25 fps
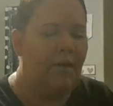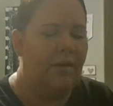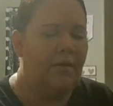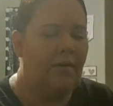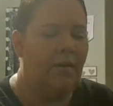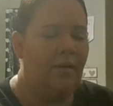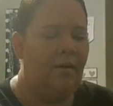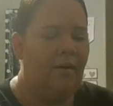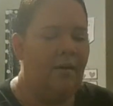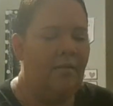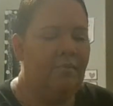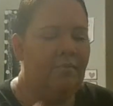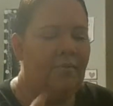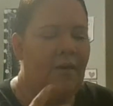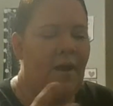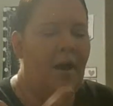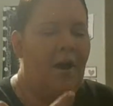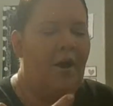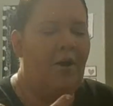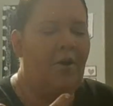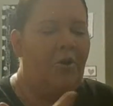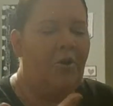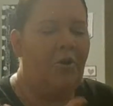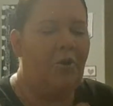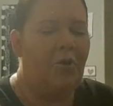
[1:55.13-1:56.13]

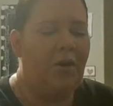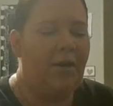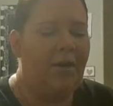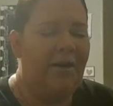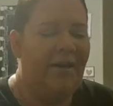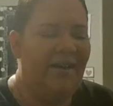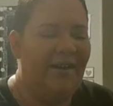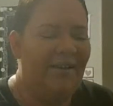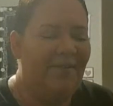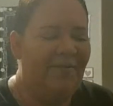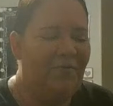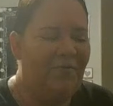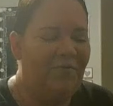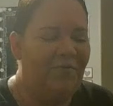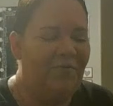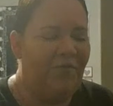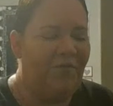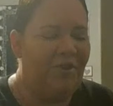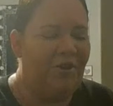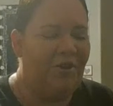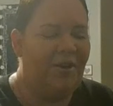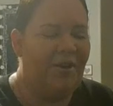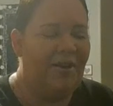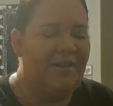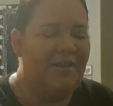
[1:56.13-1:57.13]
hungry
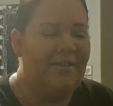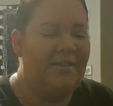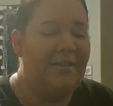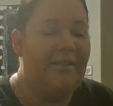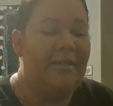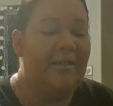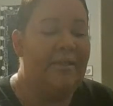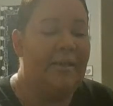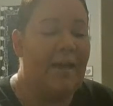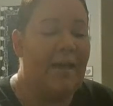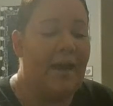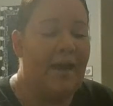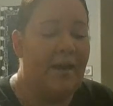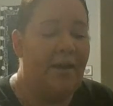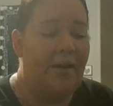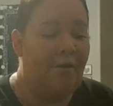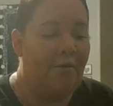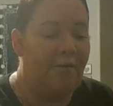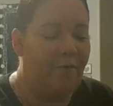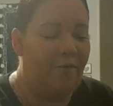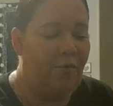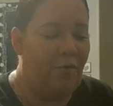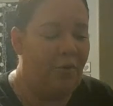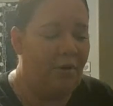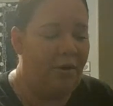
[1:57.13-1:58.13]
for his
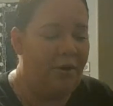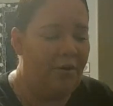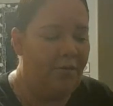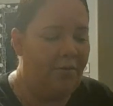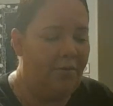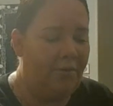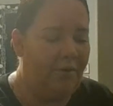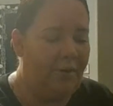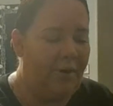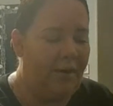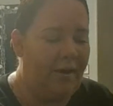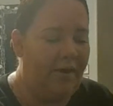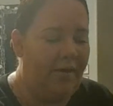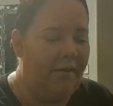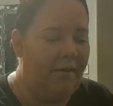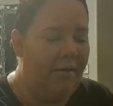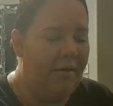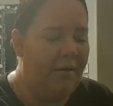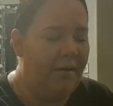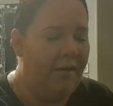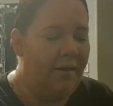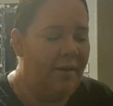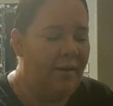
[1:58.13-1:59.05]
desire for you, okay?